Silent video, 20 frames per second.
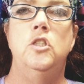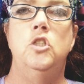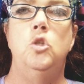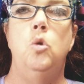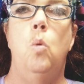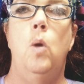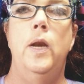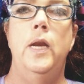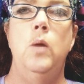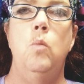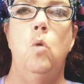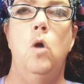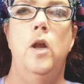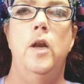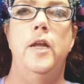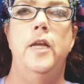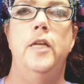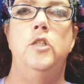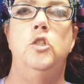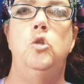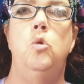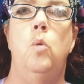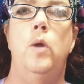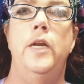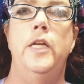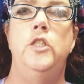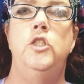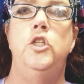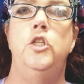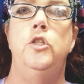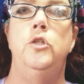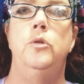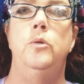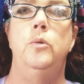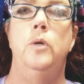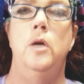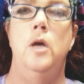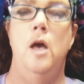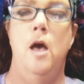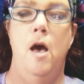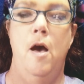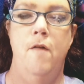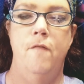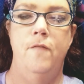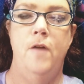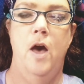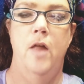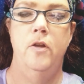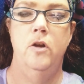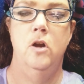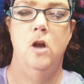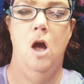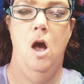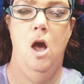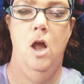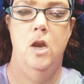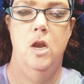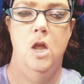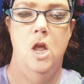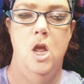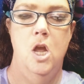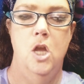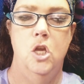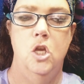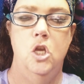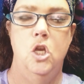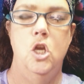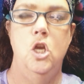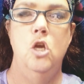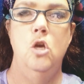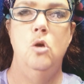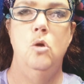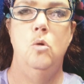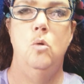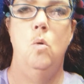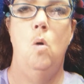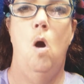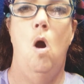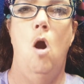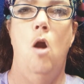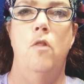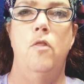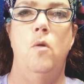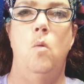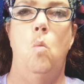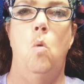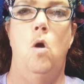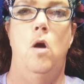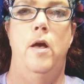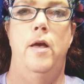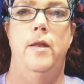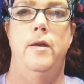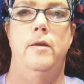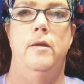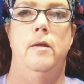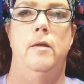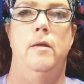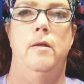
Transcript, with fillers: 21 and 22. Father God, you are the one